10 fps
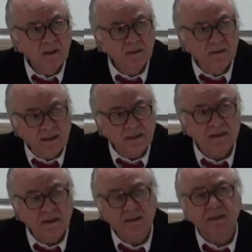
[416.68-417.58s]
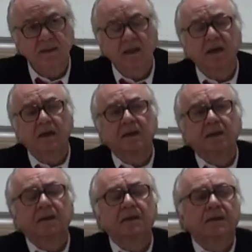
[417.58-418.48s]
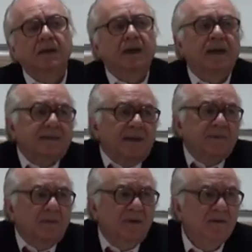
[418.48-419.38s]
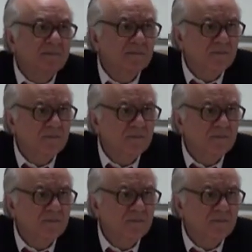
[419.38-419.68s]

This is uh, unacceptable